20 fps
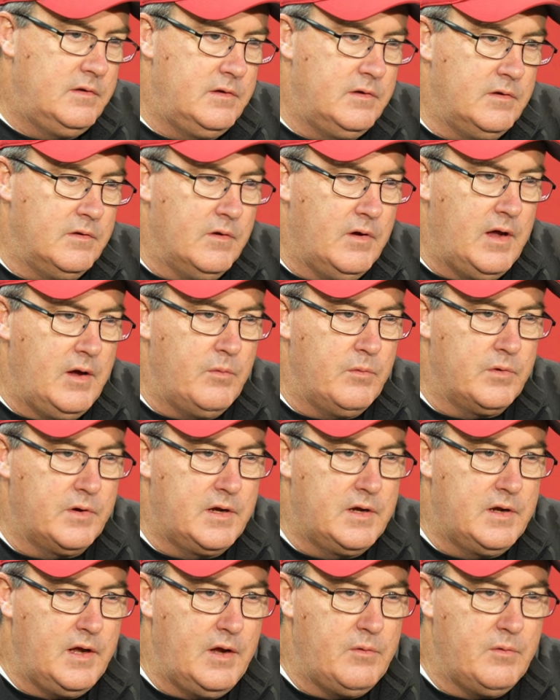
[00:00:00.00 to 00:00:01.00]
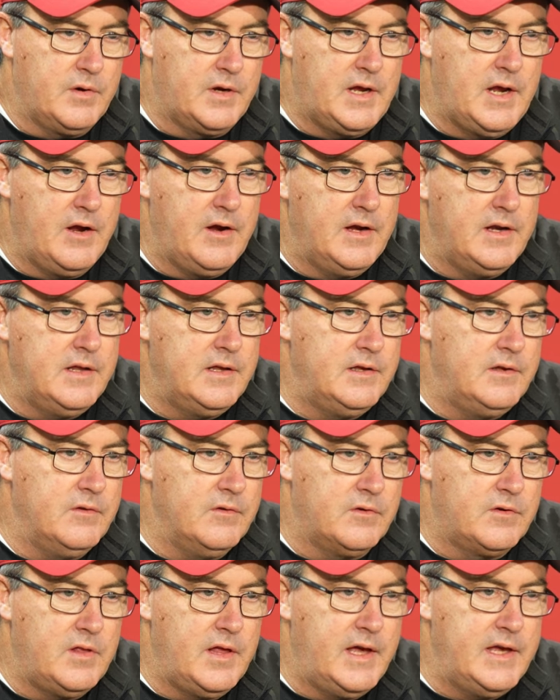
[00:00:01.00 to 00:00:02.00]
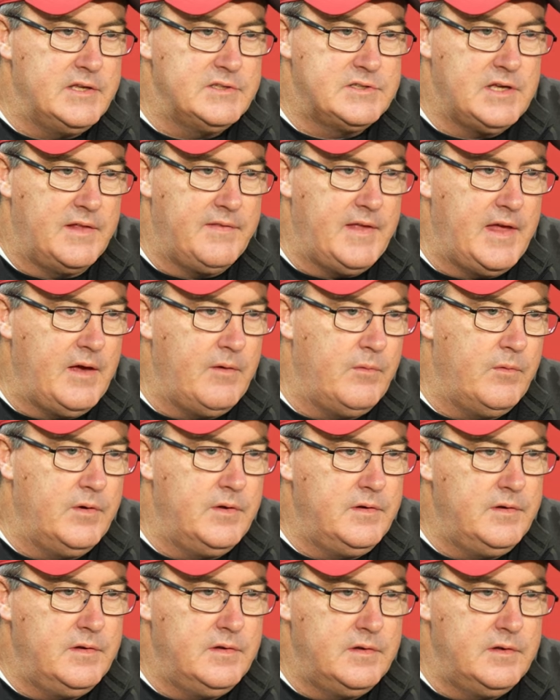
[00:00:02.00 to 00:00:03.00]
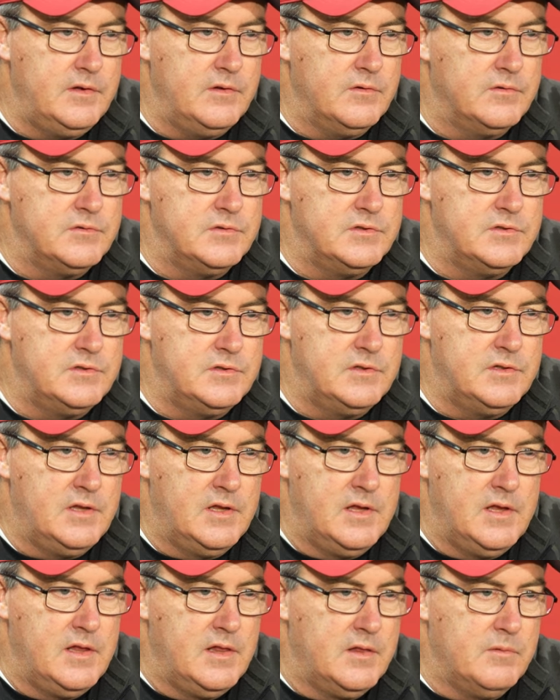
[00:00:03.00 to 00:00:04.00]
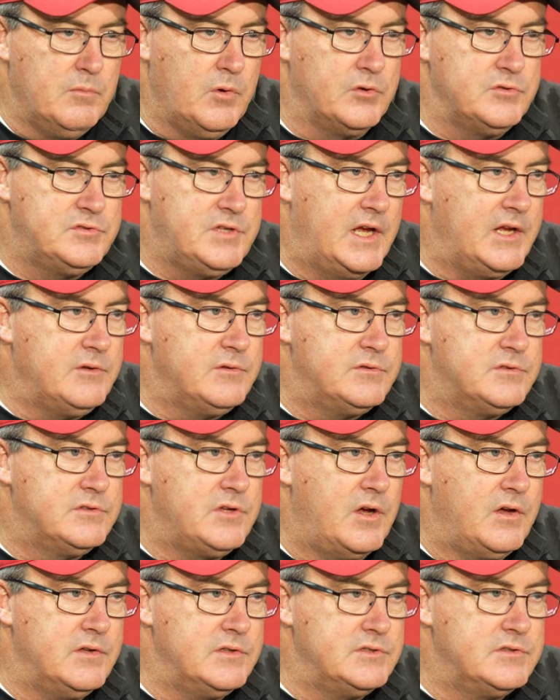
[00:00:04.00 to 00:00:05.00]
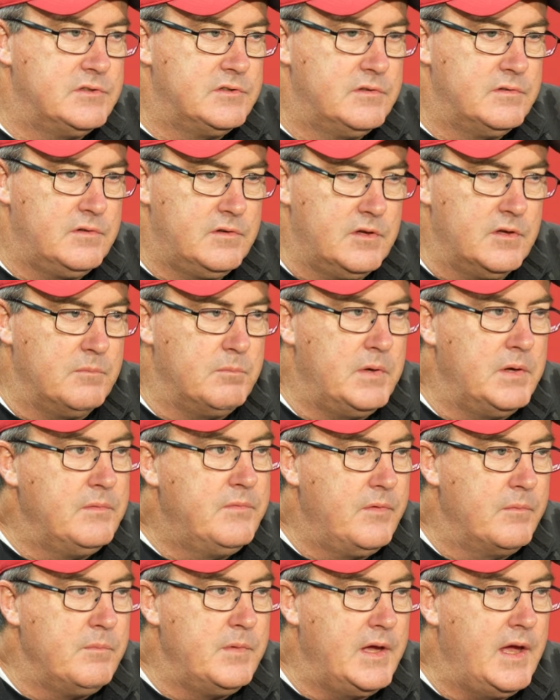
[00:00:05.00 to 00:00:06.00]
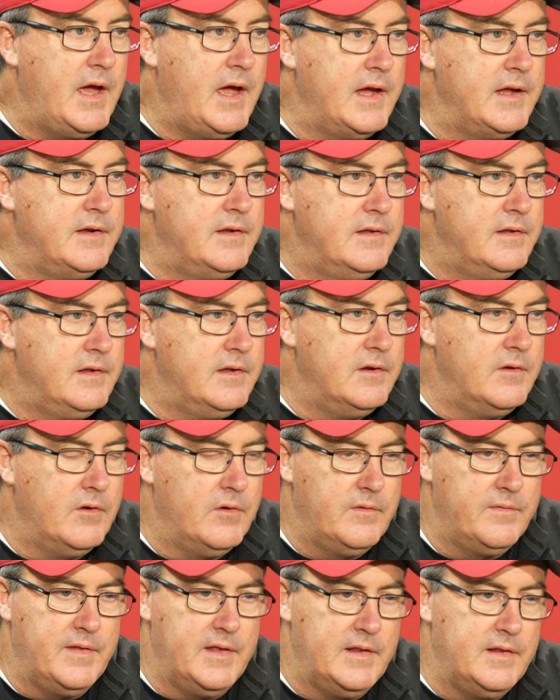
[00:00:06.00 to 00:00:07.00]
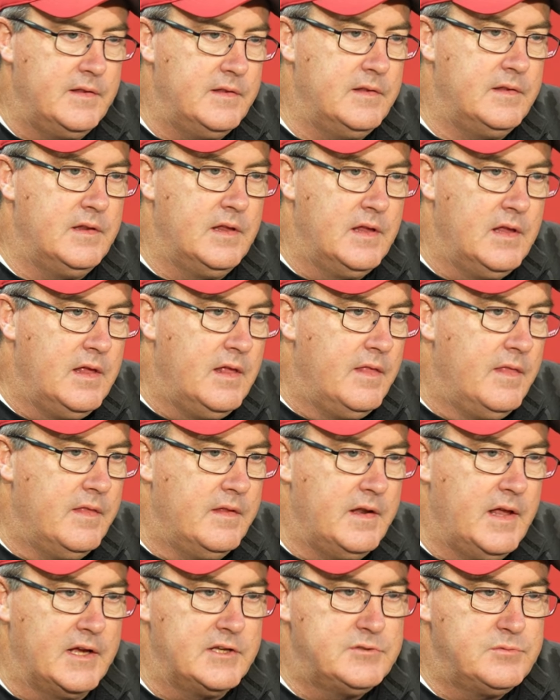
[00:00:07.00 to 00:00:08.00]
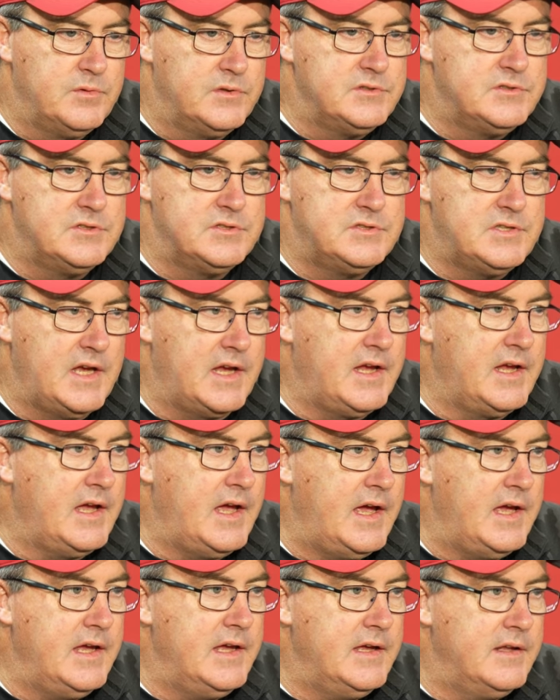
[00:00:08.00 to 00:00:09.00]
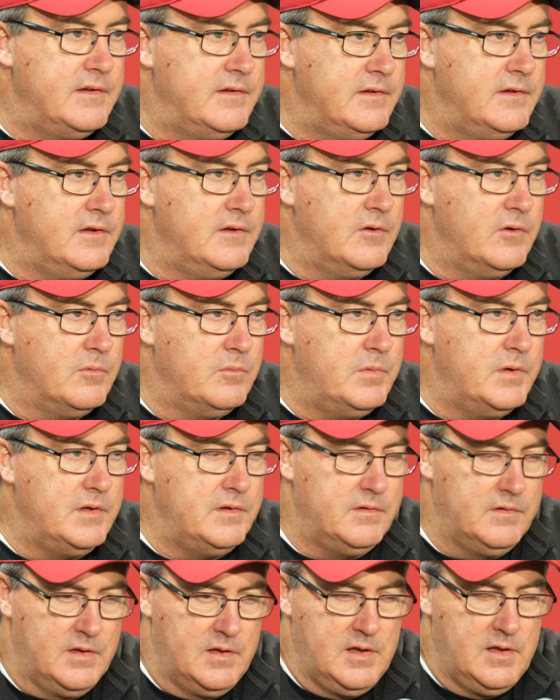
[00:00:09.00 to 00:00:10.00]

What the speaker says: You know, how we're carrying it. You know, Clay's on that one. You know, the most dangerous is always going to be from behind. You know, and then. The next one's the second guy in, you know, but